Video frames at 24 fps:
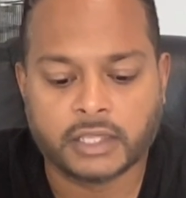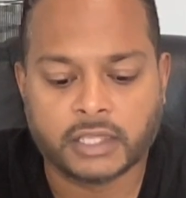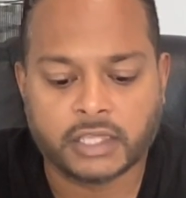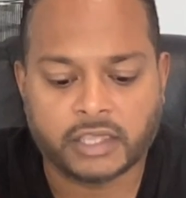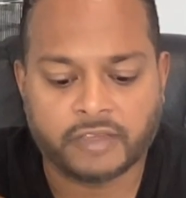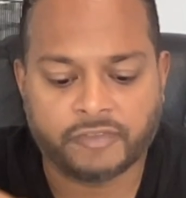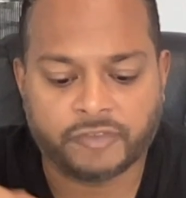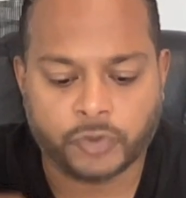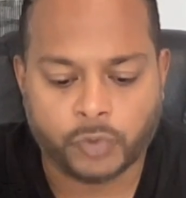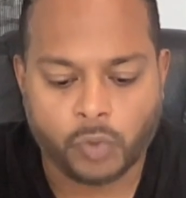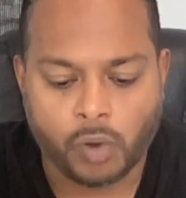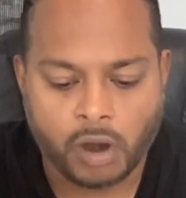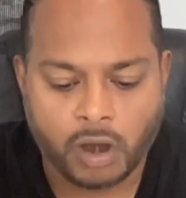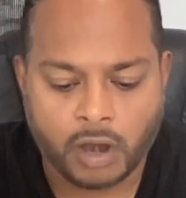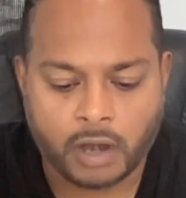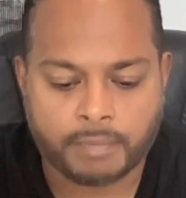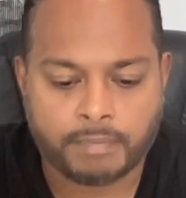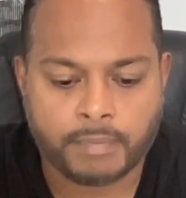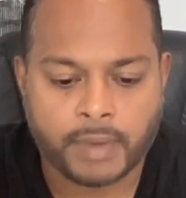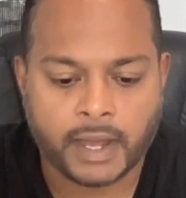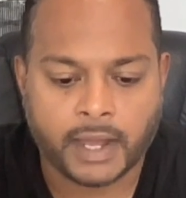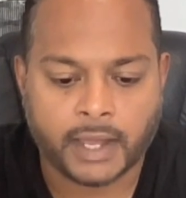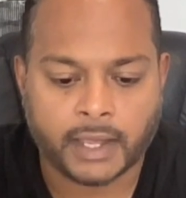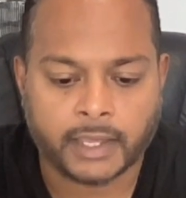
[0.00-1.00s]
If you are
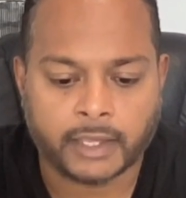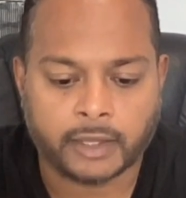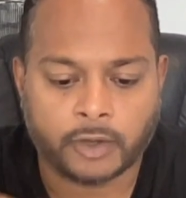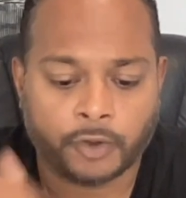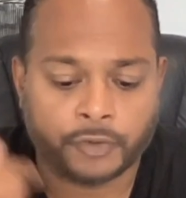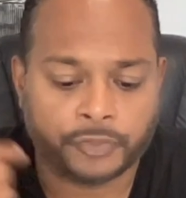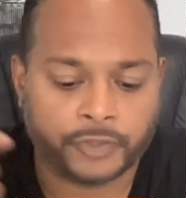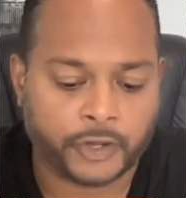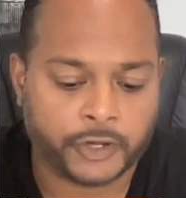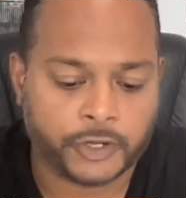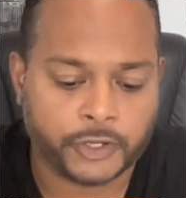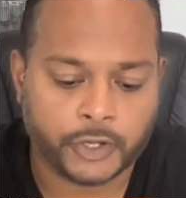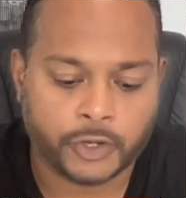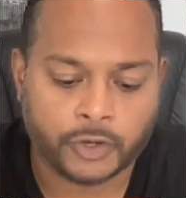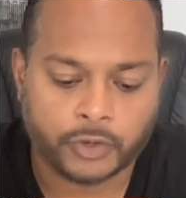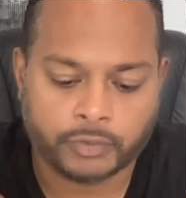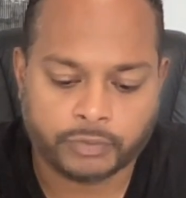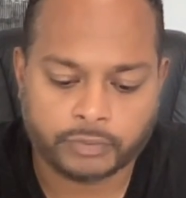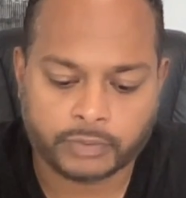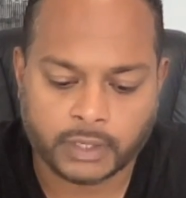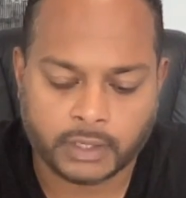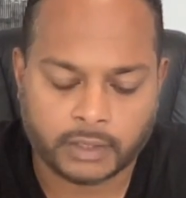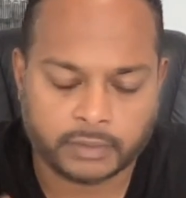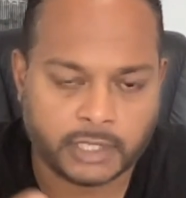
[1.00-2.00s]
buying, oh, there you go.
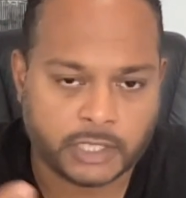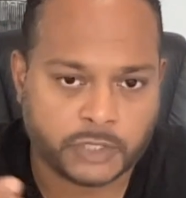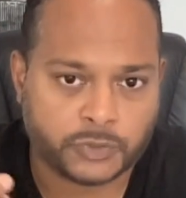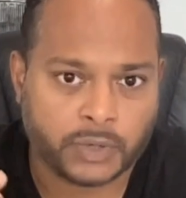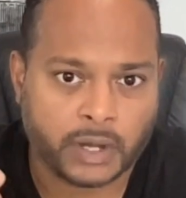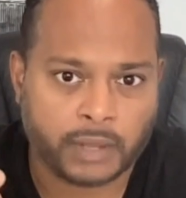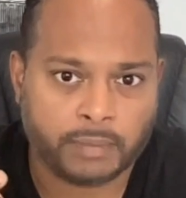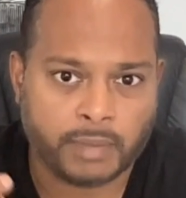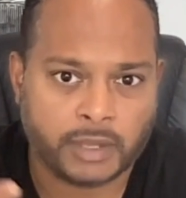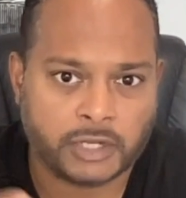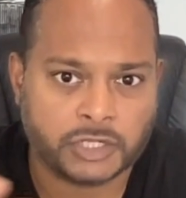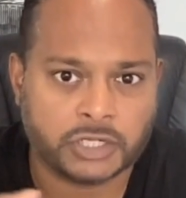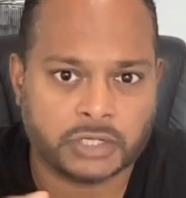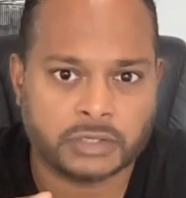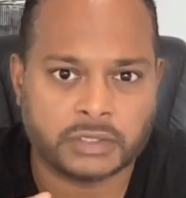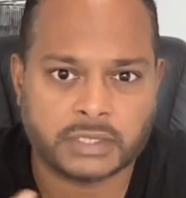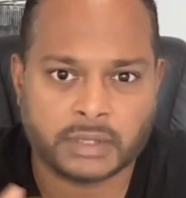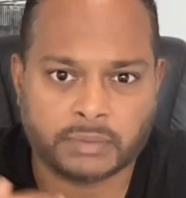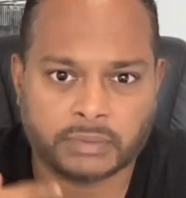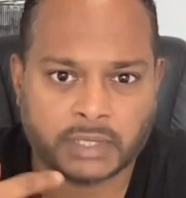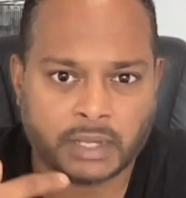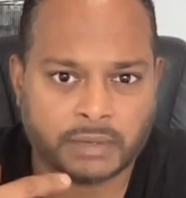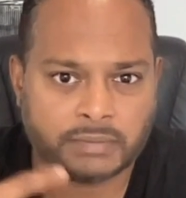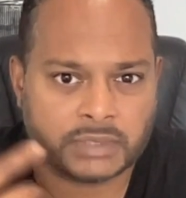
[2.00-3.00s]
Uh, that's what I mentioned.
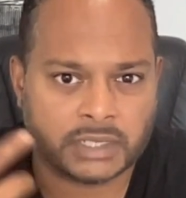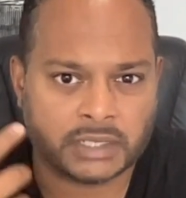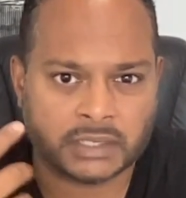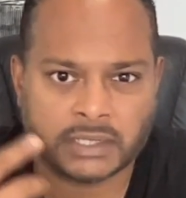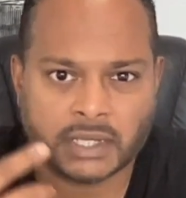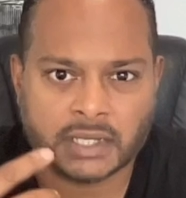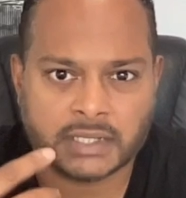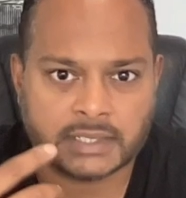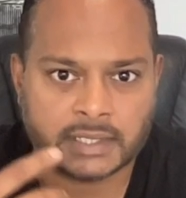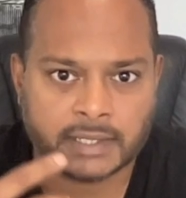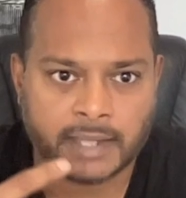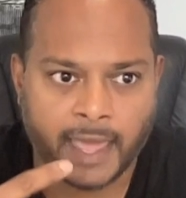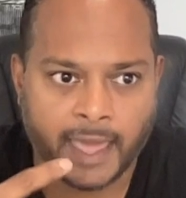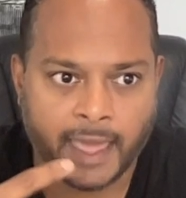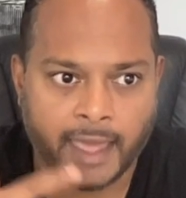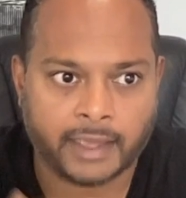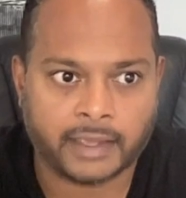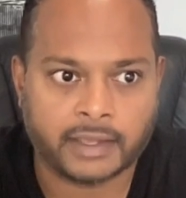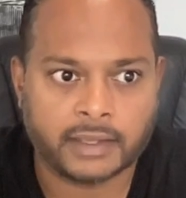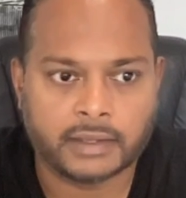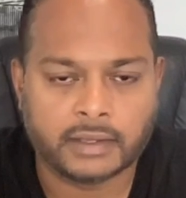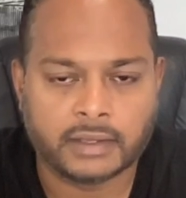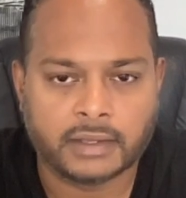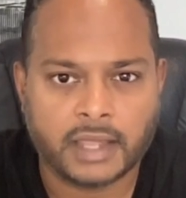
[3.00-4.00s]
Sometimes it does lag,
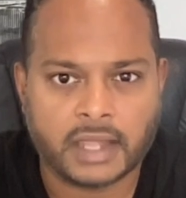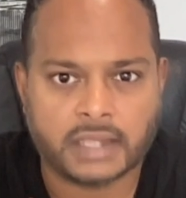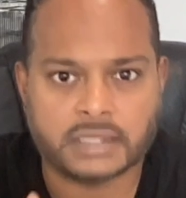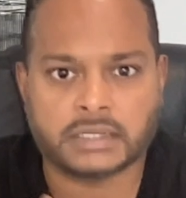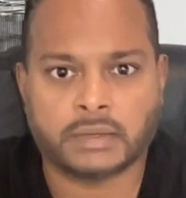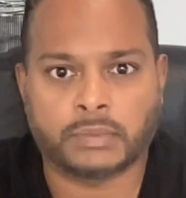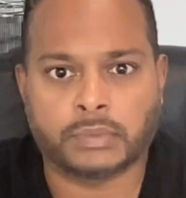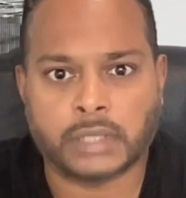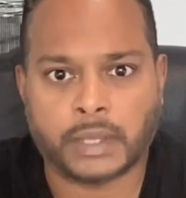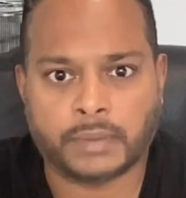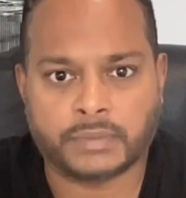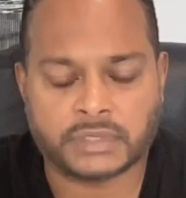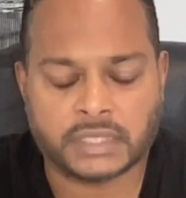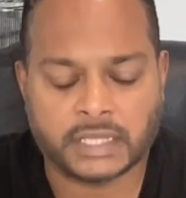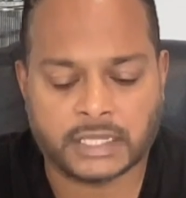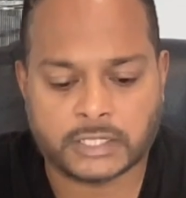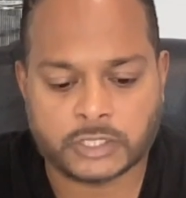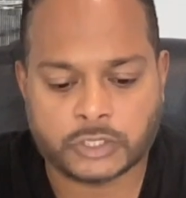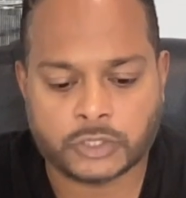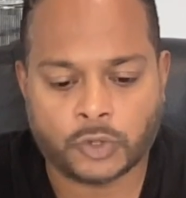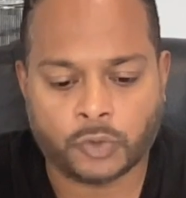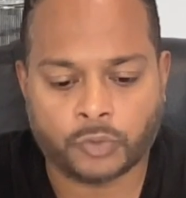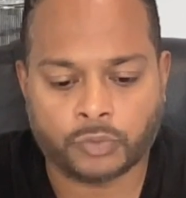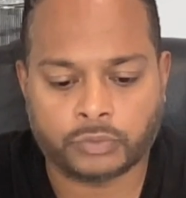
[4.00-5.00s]
and sometimes things
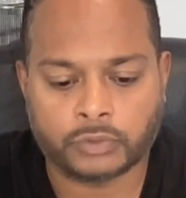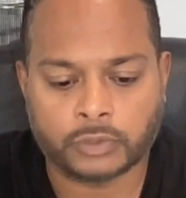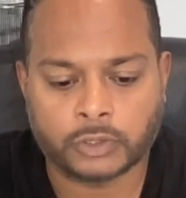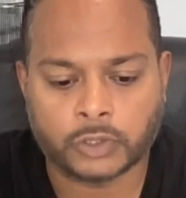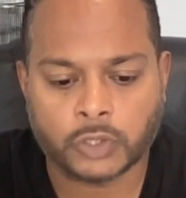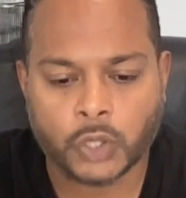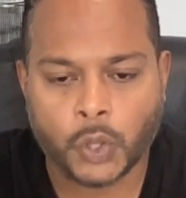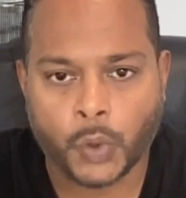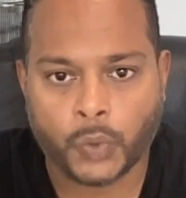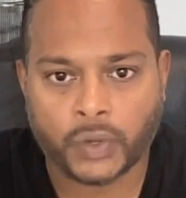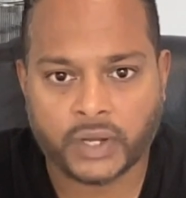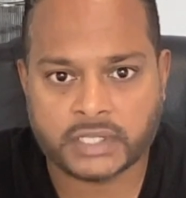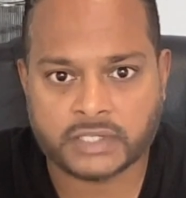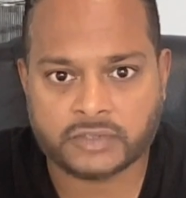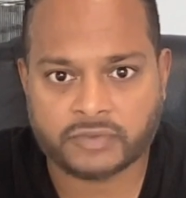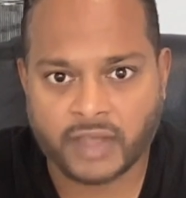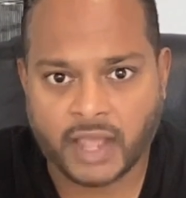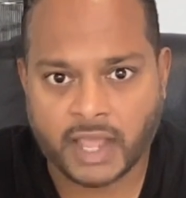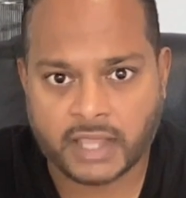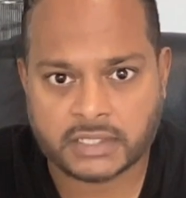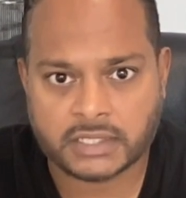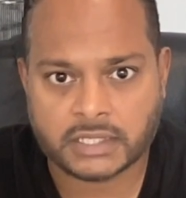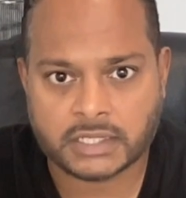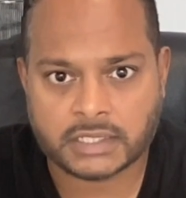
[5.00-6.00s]
don't load as
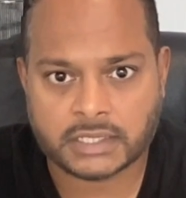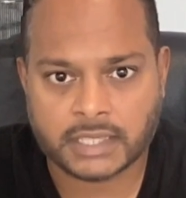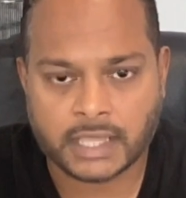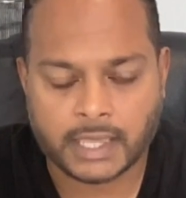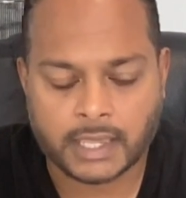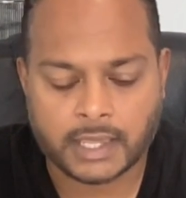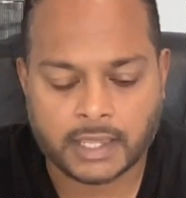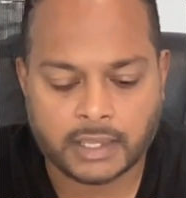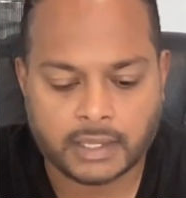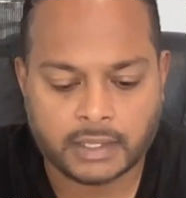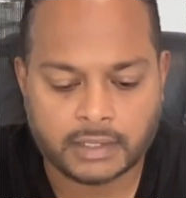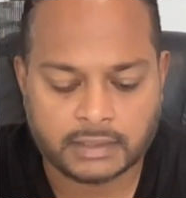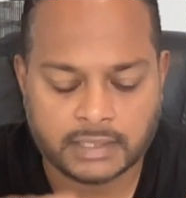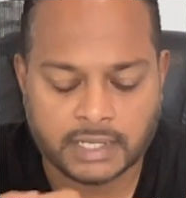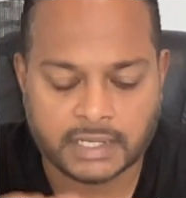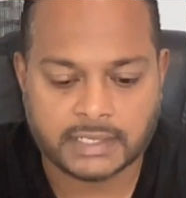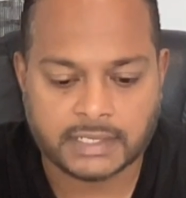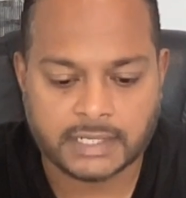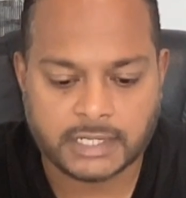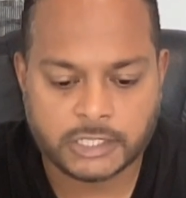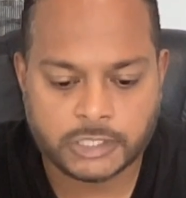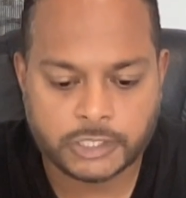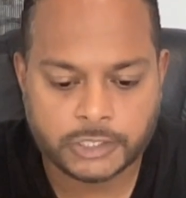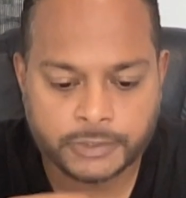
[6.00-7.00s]
fast as they, they
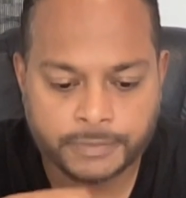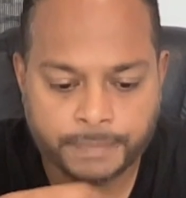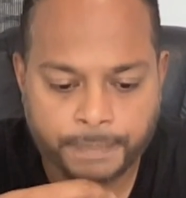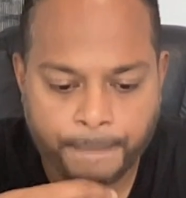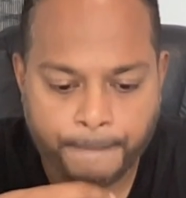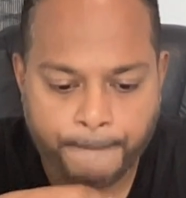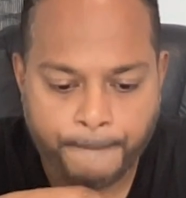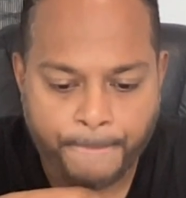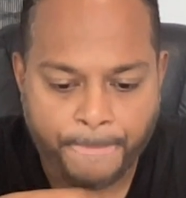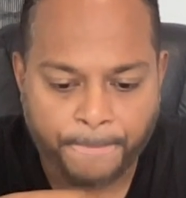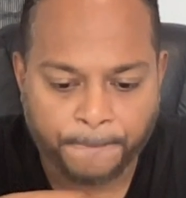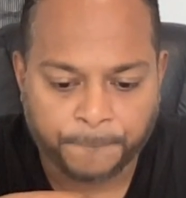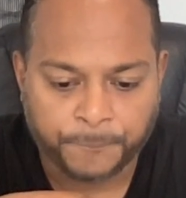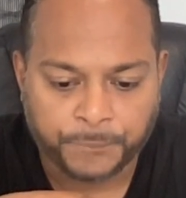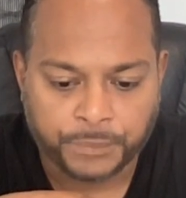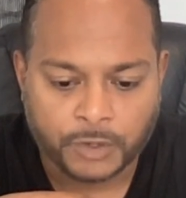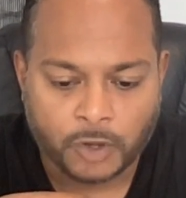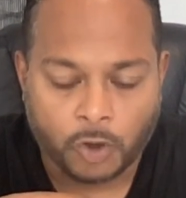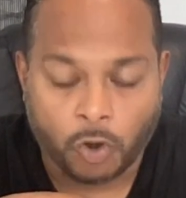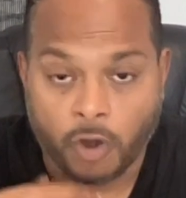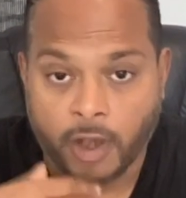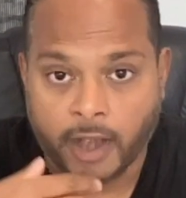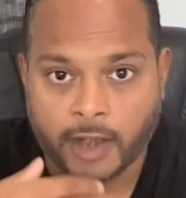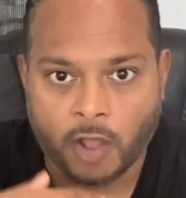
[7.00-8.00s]
need to,
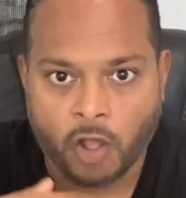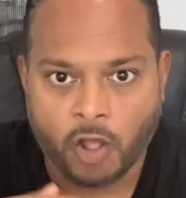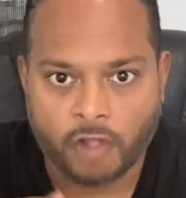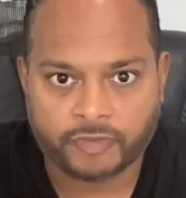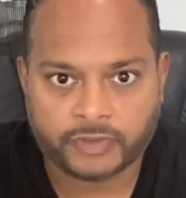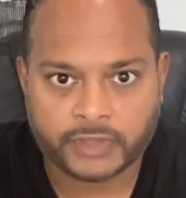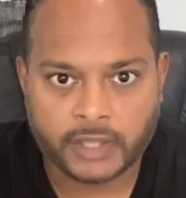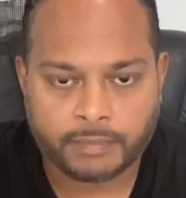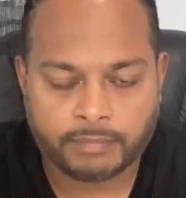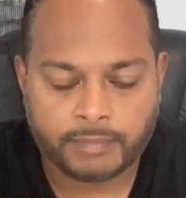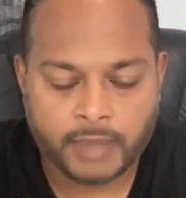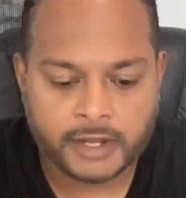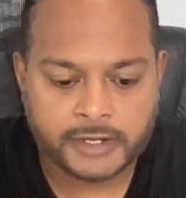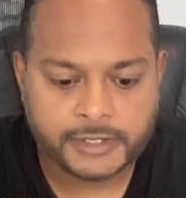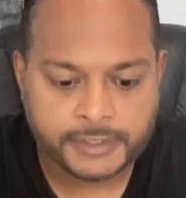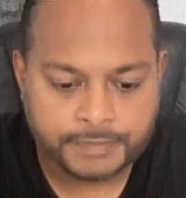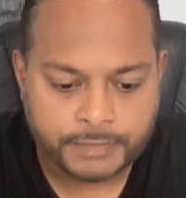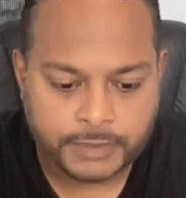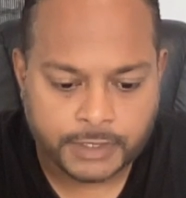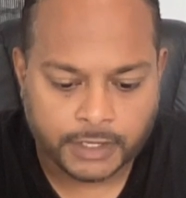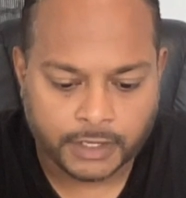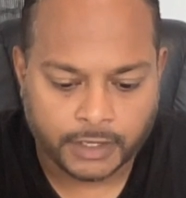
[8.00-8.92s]
or at all for that matter.